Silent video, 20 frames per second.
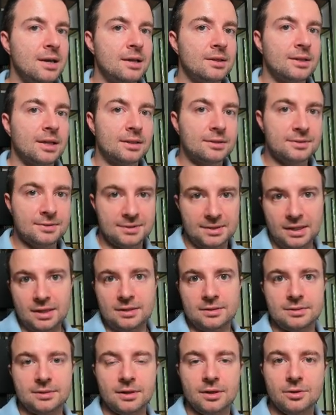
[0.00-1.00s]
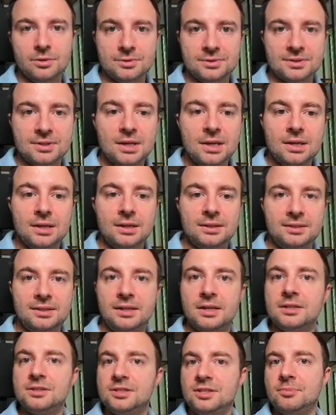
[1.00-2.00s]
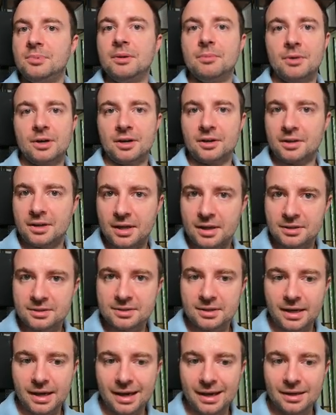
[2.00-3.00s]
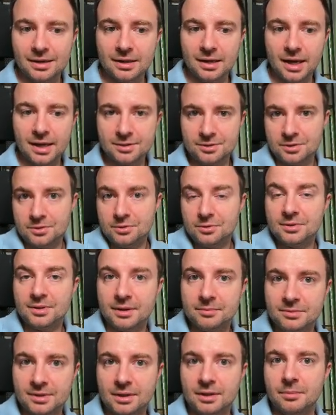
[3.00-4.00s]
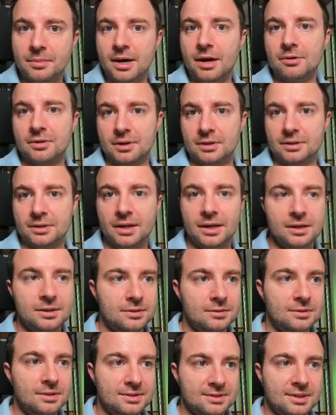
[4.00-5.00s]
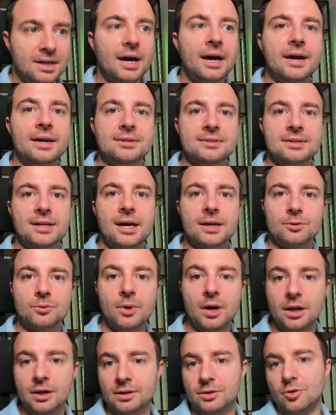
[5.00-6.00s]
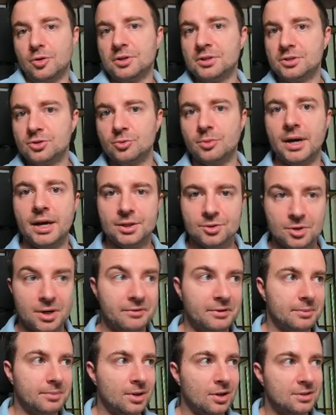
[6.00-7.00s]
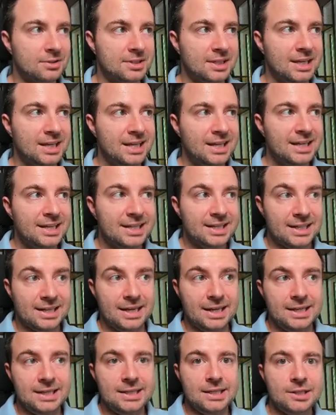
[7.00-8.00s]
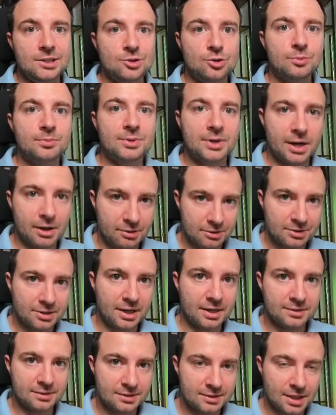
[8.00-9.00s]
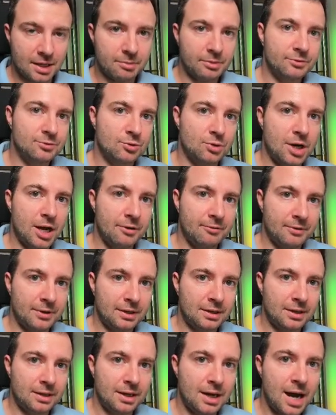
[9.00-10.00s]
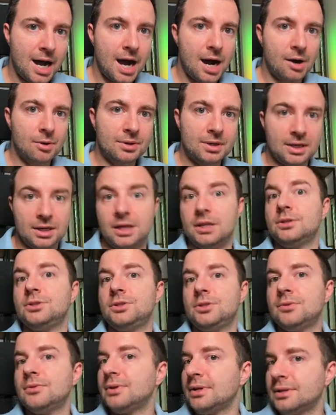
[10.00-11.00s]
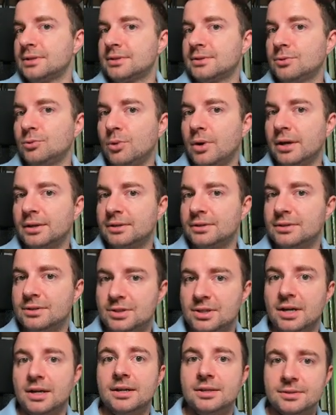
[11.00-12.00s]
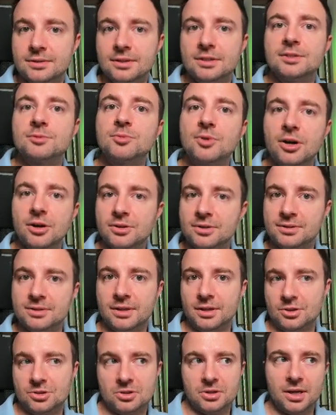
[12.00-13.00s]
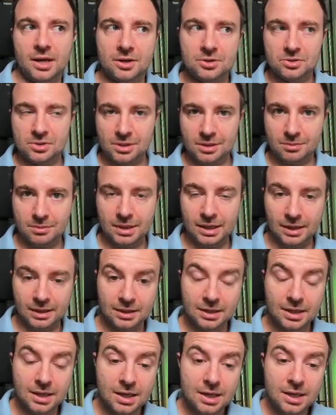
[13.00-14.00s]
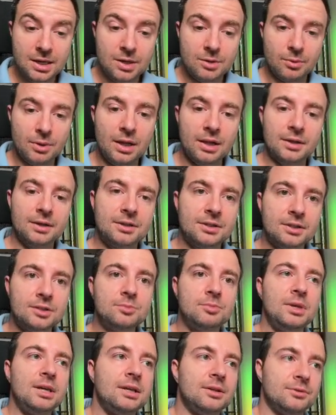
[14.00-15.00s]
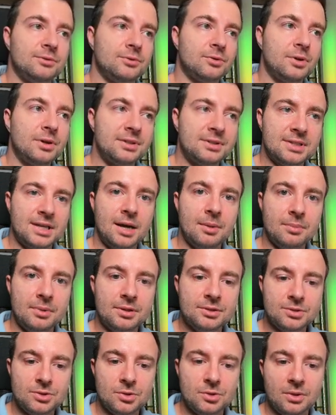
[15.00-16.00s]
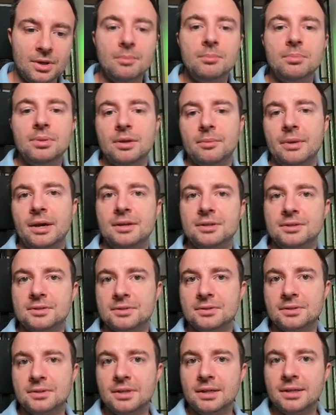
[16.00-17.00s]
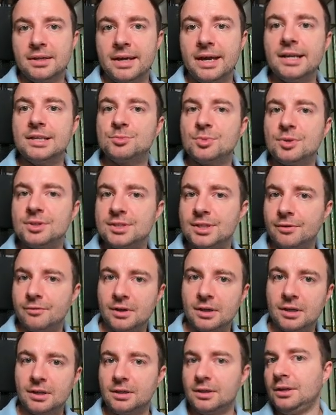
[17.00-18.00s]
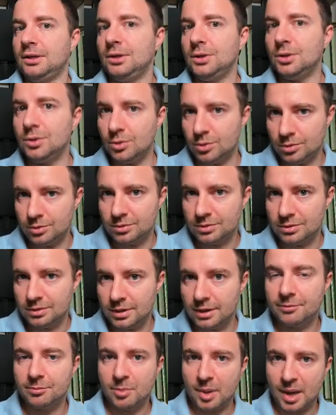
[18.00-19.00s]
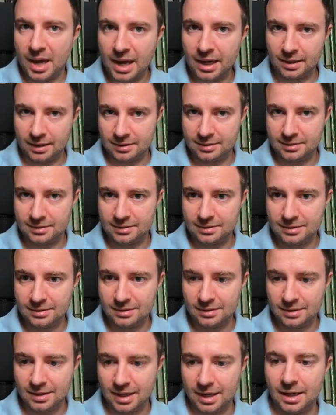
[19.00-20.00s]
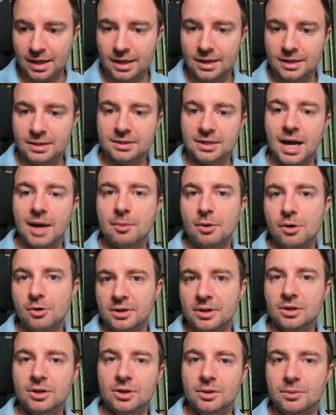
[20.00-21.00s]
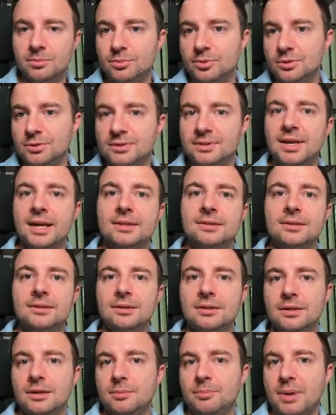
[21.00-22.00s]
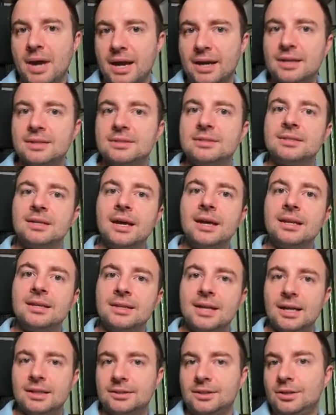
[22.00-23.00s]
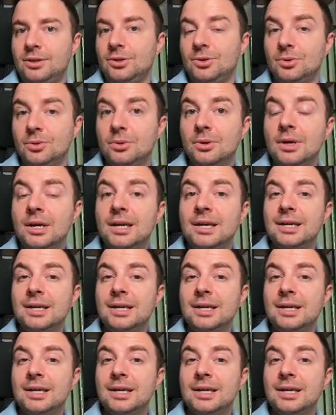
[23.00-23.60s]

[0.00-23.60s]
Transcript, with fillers: that sees those uh, DHCP markings and has to do something about it and decides that, well, according to my traffic policy, I need to prioritize this type of traffic. How can I do this? What does this prioritization actually mean? Well, it could mean, for example, to implement a specific queue of packets. And I'm only going to put that uh, packets in that queue